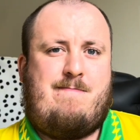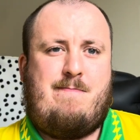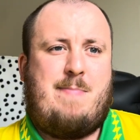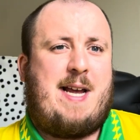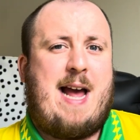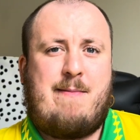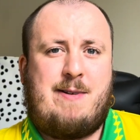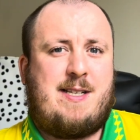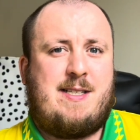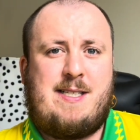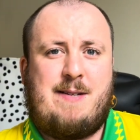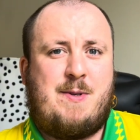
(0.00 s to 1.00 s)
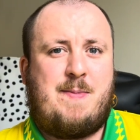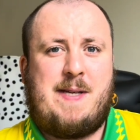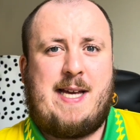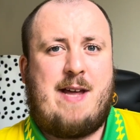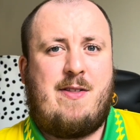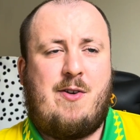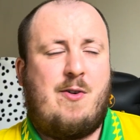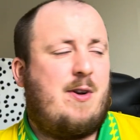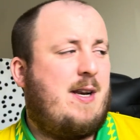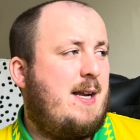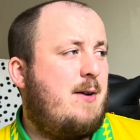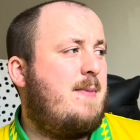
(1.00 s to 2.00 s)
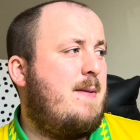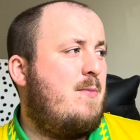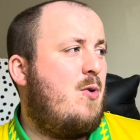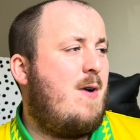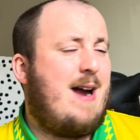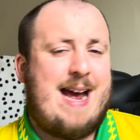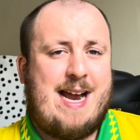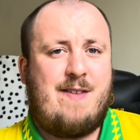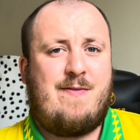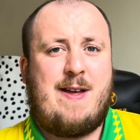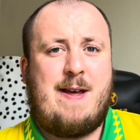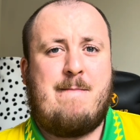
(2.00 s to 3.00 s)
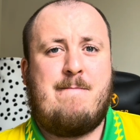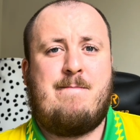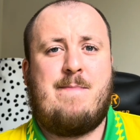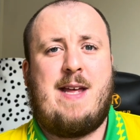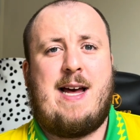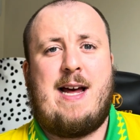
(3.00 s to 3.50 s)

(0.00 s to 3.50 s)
McCammah does seem to be getting the nod a little bit more ahead of him.